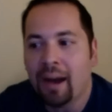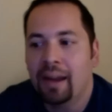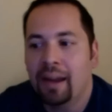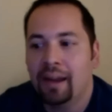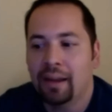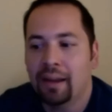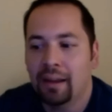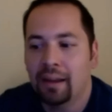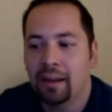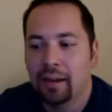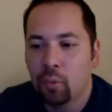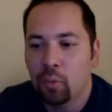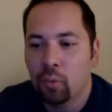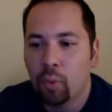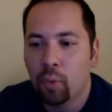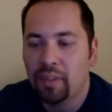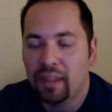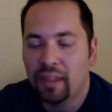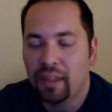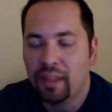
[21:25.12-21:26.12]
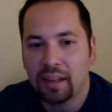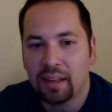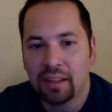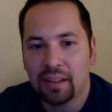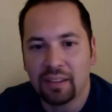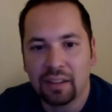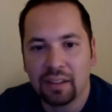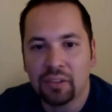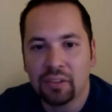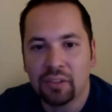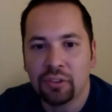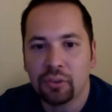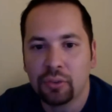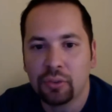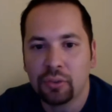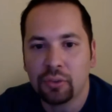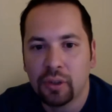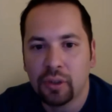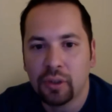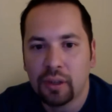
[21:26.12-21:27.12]
by what the internet tells
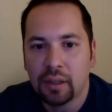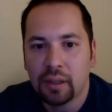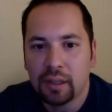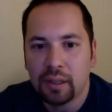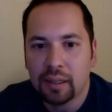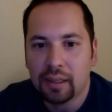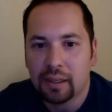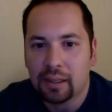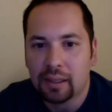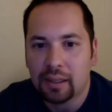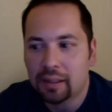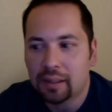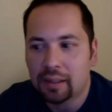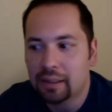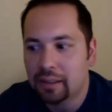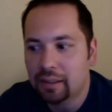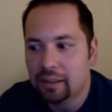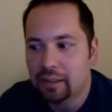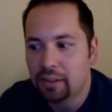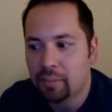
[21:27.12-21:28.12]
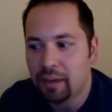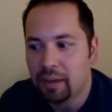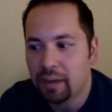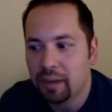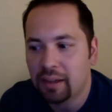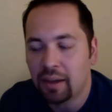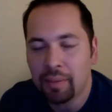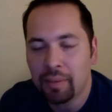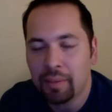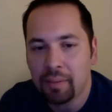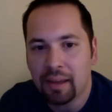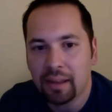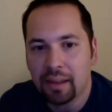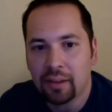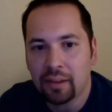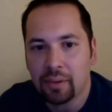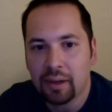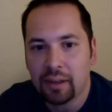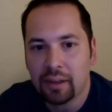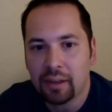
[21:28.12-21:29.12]
you, you might not be
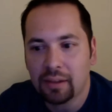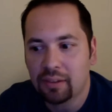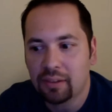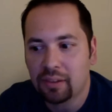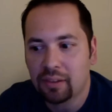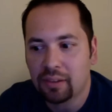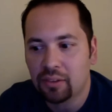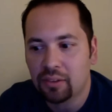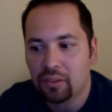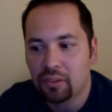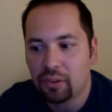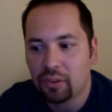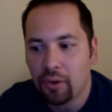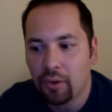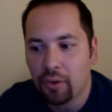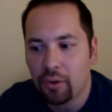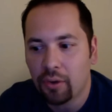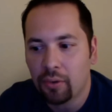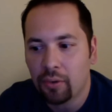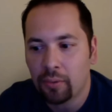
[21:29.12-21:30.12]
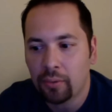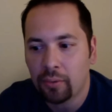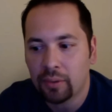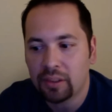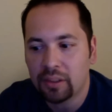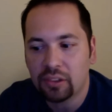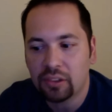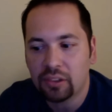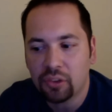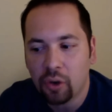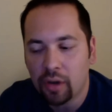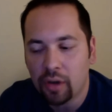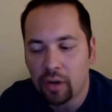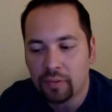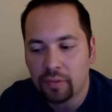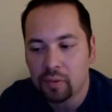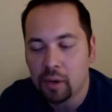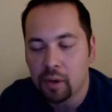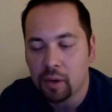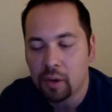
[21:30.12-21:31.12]
making the right decision. So we just go
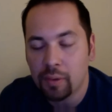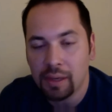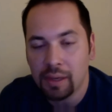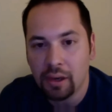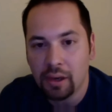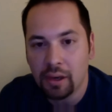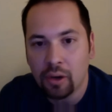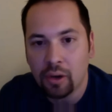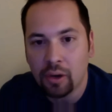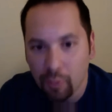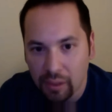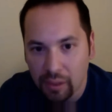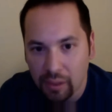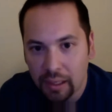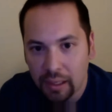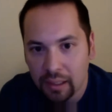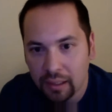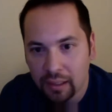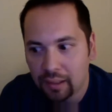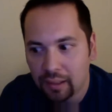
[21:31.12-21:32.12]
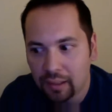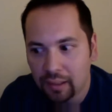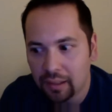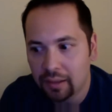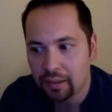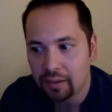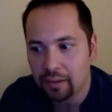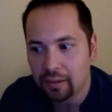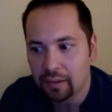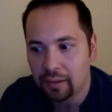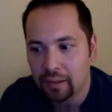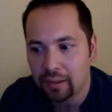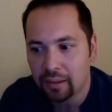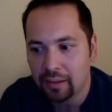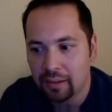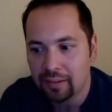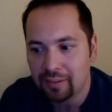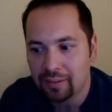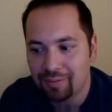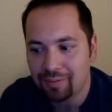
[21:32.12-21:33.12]
off of what we know, what we like,
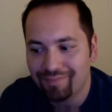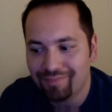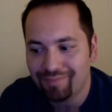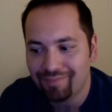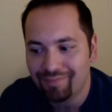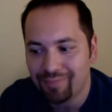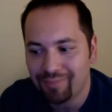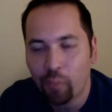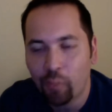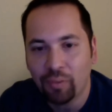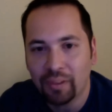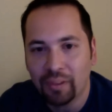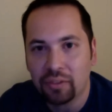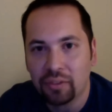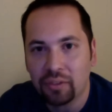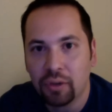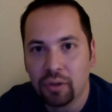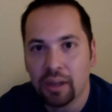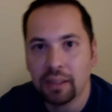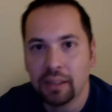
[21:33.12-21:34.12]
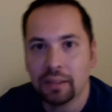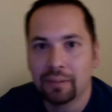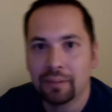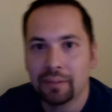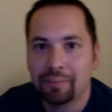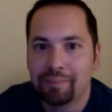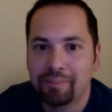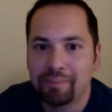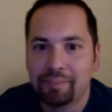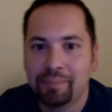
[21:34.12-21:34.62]
and hopefully it's right.